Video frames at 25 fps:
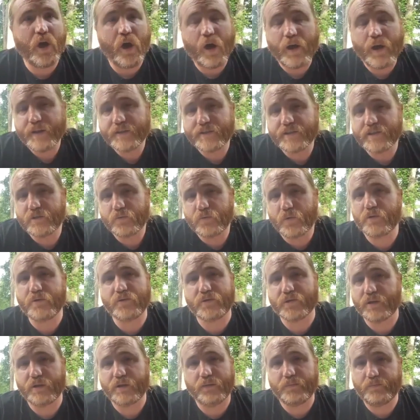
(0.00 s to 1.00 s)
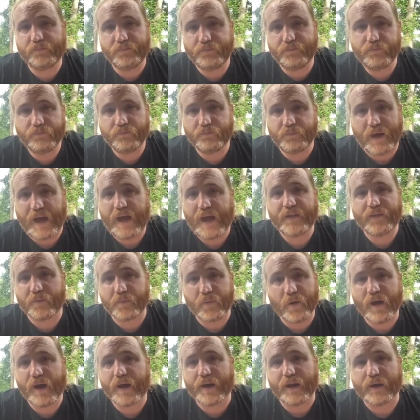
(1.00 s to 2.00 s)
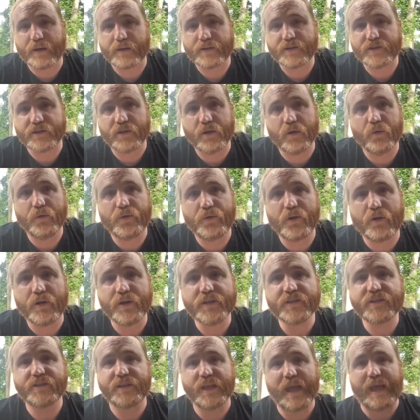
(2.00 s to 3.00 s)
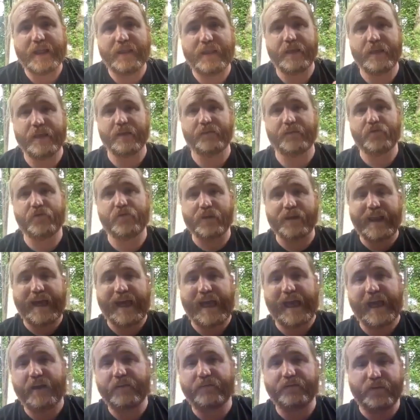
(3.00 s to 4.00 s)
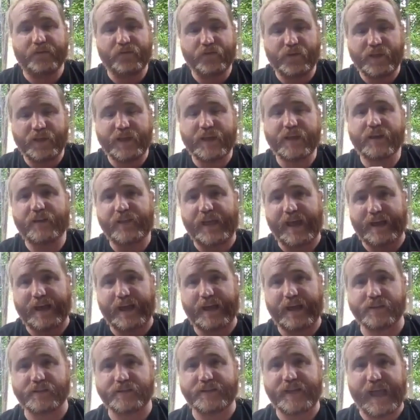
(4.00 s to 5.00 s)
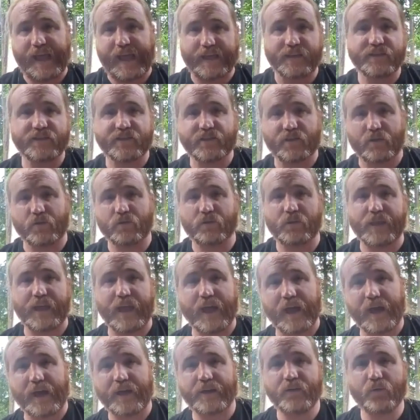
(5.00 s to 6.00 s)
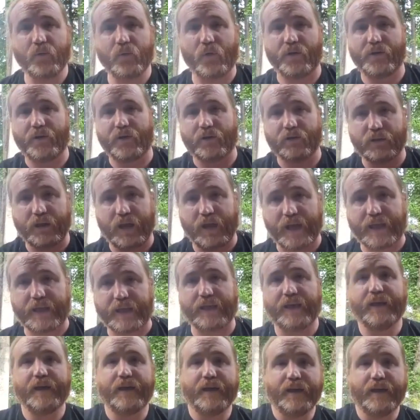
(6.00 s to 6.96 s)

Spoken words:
audience is the one who's going to buy the product. So there is that, if you can get into that kind of dance early on where you're like,